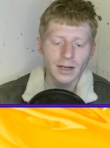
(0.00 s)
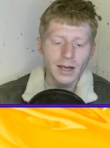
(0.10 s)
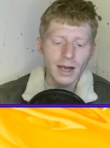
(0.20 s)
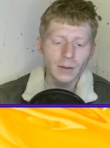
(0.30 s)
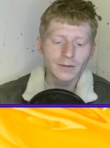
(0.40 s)

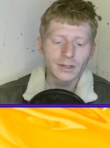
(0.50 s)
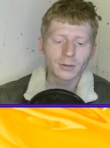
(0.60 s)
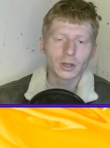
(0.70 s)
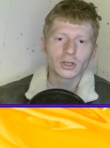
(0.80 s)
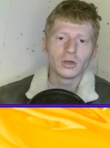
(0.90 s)
And we've still
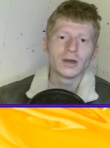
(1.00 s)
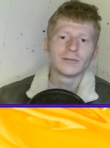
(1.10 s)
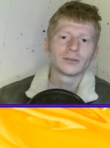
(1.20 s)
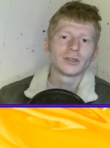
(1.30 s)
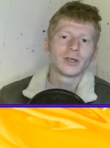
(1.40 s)
got two
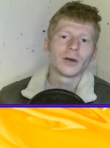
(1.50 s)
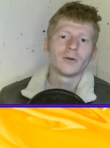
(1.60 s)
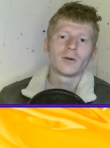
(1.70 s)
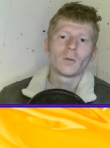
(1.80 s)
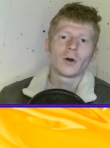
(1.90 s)
levels to go. We've
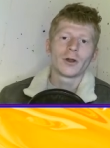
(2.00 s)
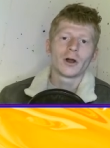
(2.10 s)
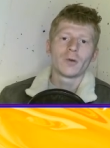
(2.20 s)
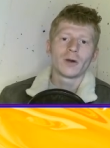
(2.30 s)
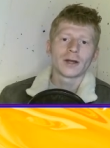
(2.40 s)
got one on our
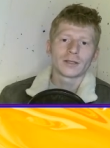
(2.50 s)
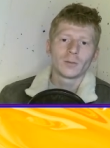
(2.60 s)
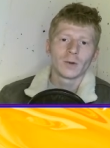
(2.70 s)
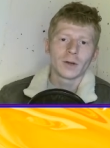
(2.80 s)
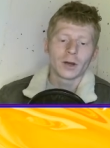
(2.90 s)
Boreas
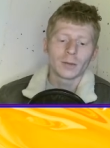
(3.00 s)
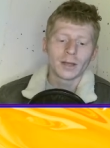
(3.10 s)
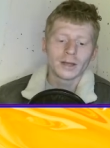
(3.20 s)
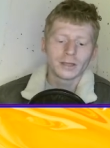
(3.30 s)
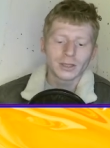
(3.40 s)
and one on our
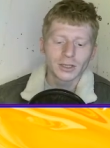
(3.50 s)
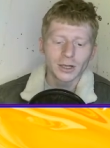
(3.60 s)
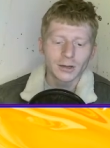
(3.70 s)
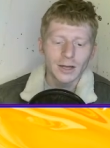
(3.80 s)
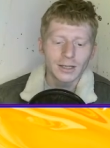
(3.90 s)
Blade Dancer to
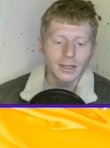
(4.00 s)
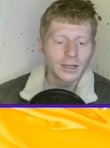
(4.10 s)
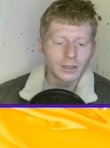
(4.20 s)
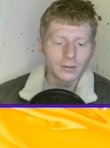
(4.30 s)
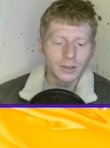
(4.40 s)
go yet,
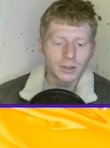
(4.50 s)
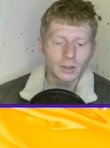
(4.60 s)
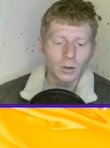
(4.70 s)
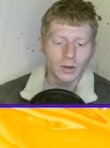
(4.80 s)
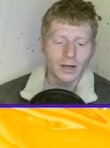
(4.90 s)
so we're just
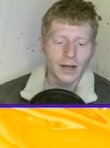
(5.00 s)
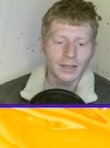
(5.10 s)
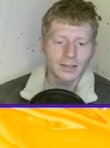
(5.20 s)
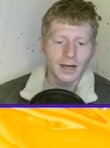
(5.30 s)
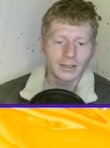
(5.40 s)
looking
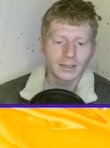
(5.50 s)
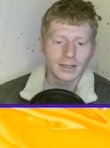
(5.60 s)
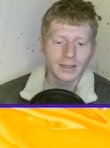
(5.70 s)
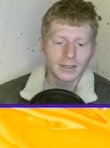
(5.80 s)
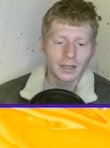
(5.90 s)
as nice as
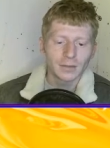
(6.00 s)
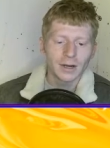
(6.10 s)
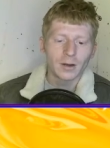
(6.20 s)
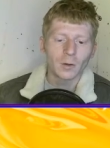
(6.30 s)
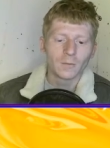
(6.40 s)
he is at the
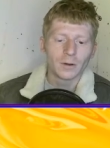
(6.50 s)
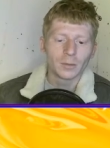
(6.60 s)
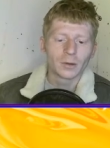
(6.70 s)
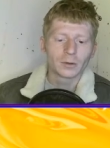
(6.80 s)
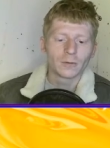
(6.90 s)
minute. Hopefully we'll
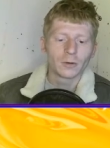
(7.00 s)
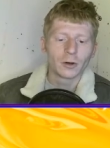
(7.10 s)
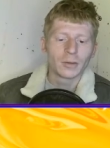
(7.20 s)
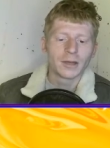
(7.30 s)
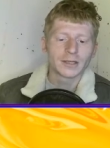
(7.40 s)
be able to overrun
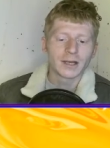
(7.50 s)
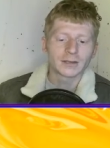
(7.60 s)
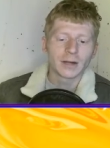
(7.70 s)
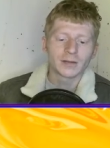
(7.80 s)
him in this next round.